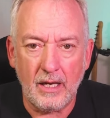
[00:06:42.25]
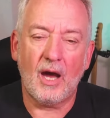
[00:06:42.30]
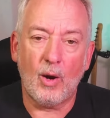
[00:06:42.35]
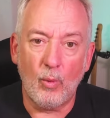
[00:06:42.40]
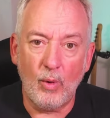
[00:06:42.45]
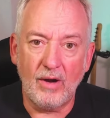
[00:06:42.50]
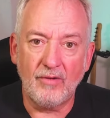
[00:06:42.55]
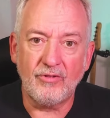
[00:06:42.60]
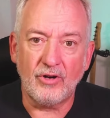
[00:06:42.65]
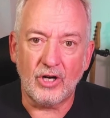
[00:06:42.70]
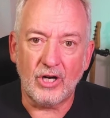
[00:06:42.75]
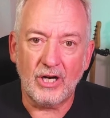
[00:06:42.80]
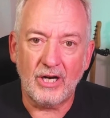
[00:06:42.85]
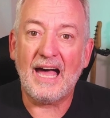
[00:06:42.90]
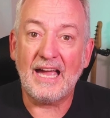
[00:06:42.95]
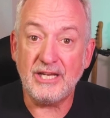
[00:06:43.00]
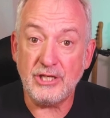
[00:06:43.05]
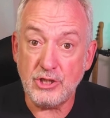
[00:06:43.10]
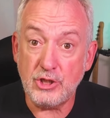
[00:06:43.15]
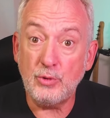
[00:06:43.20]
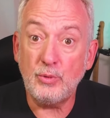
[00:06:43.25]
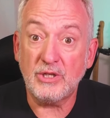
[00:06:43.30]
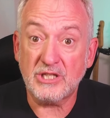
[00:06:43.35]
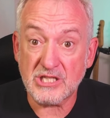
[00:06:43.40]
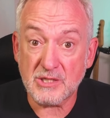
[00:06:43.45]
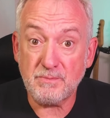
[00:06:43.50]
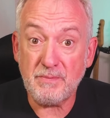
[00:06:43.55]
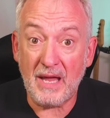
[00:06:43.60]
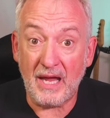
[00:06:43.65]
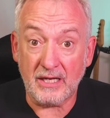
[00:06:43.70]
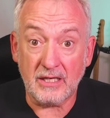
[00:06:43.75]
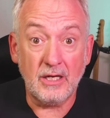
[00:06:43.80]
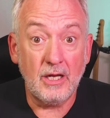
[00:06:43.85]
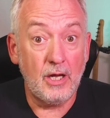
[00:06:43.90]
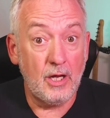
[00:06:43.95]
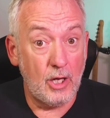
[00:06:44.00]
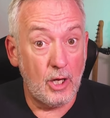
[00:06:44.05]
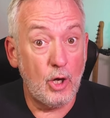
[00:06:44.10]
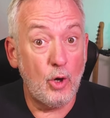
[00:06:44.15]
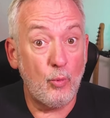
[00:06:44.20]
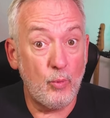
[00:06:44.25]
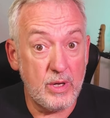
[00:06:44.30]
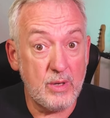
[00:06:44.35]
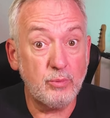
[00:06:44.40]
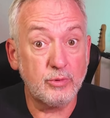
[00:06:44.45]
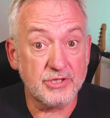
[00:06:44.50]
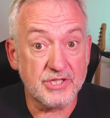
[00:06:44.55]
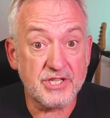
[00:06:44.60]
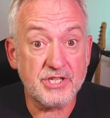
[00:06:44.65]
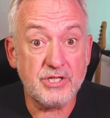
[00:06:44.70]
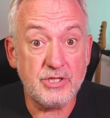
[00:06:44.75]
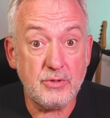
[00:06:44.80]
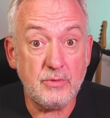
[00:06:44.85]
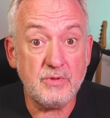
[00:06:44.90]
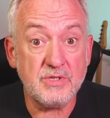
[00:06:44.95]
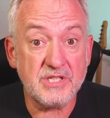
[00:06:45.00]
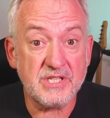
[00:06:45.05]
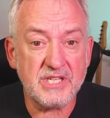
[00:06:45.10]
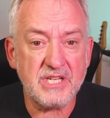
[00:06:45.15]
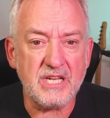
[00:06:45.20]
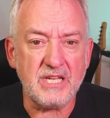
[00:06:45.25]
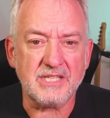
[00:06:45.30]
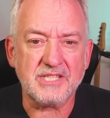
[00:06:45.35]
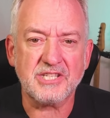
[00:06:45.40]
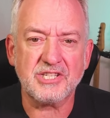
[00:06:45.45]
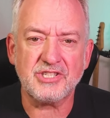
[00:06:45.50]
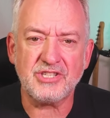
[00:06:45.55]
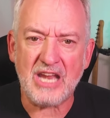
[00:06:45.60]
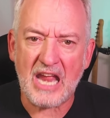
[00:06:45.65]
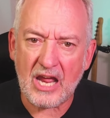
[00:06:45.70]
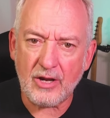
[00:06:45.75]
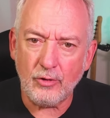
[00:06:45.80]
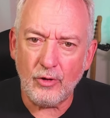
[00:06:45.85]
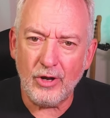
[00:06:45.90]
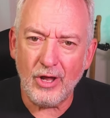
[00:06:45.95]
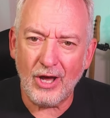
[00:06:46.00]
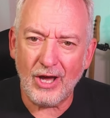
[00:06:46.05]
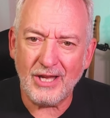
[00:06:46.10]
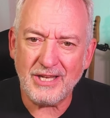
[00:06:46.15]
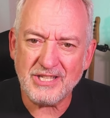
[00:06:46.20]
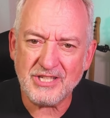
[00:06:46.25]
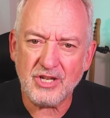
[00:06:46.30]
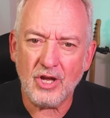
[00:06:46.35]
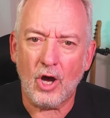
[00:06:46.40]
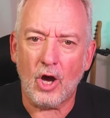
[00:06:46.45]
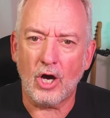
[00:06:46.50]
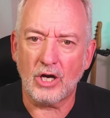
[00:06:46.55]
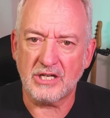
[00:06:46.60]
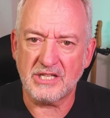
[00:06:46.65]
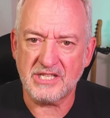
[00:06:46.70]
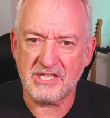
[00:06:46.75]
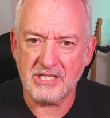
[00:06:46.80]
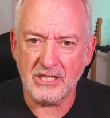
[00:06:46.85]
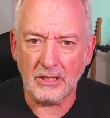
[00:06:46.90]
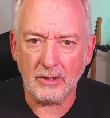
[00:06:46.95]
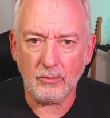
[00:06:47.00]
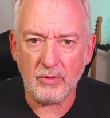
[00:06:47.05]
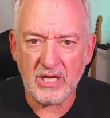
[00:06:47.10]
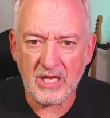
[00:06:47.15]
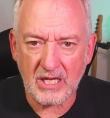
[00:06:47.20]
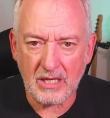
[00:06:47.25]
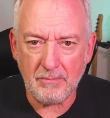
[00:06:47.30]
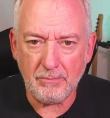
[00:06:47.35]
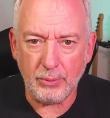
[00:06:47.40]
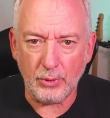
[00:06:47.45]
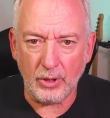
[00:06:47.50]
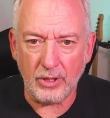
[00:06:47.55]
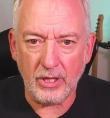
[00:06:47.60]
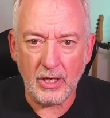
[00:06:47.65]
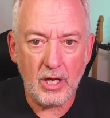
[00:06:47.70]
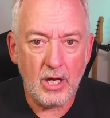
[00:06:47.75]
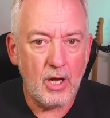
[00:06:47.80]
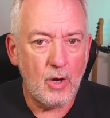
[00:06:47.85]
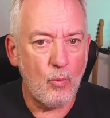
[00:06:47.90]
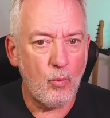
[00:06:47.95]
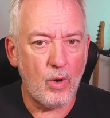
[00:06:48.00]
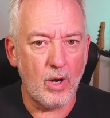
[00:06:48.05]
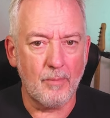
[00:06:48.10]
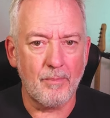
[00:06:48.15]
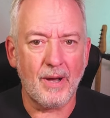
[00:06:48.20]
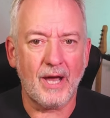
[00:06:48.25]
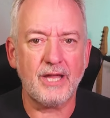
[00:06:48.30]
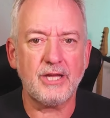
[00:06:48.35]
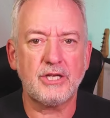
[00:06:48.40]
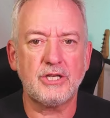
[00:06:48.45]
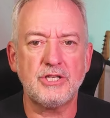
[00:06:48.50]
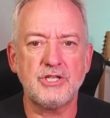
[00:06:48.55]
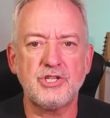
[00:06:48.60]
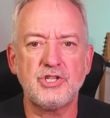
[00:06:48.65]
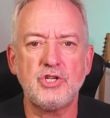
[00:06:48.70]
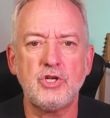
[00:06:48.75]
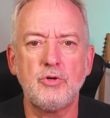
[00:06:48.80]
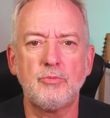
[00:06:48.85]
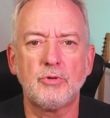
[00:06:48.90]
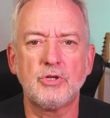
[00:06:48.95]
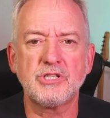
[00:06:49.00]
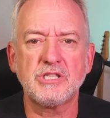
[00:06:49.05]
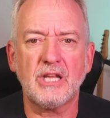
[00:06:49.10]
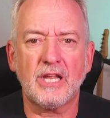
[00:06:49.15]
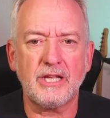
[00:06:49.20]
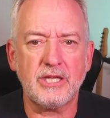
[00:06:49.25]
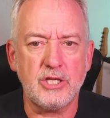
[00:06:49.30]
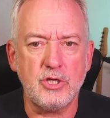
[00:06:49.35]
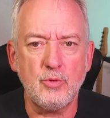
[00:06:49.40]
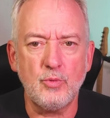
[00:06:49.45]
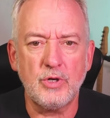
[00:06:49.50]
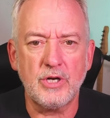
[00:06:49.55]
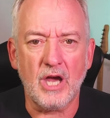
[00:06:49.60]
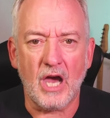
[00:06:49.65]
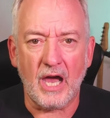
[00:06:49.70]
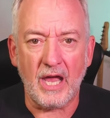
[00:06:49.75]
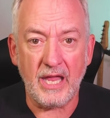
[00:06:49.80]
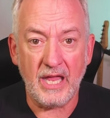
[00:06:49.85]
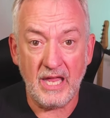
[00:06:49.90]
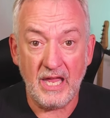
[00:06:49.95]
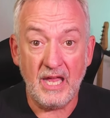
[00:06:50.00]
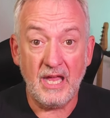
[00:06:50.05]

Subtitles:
However, I do expect we will soon see a standardized auxiliary input whereby consumers like you and I